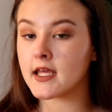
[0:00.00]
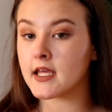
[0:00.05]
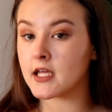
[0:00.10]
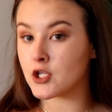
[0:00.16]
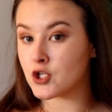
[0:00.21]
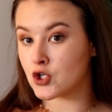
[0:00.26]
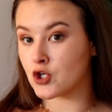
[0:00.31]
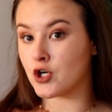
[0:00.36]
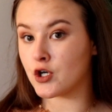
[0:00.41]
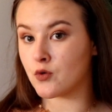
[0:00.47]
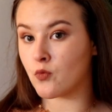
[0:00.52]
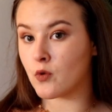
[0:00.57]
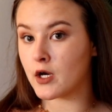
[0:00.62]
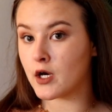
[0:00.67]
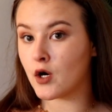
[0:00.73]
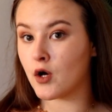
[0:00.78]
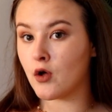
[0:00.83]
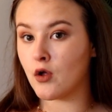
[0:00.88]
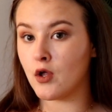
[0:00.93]
in
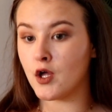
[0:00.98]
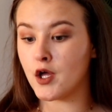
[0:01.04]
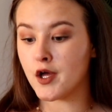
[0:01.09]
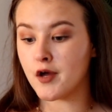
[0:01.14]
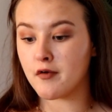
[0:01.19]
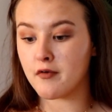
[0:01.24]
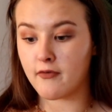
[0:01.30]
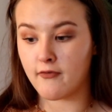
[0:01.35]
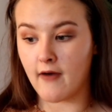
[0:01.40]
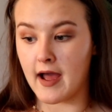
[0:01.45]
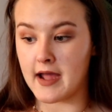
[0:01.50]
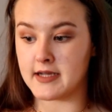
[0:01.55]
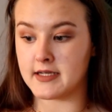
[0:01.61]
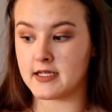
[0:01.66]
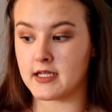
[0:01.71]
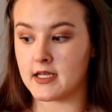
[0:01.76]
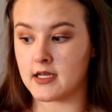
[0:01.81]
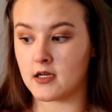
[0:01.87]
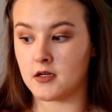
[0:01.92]
Goodwill
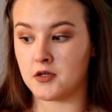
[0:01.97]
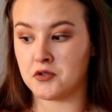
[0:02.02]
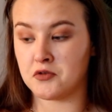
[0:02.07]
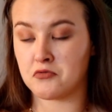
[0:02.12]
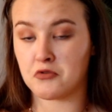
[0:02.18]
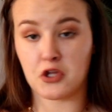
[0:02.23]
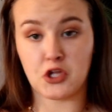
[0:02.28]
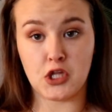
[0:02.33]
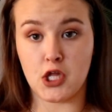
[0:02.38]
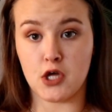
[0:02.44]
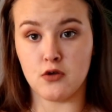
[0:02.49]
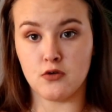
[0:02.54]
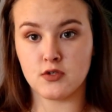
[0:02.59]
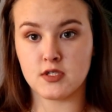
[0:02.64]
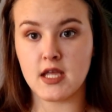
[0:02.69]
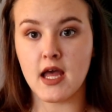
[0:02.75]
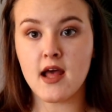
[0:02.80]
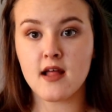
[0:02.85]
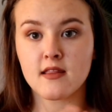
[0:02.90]
finding
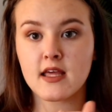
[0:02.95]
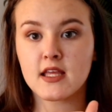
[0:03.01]
clothes.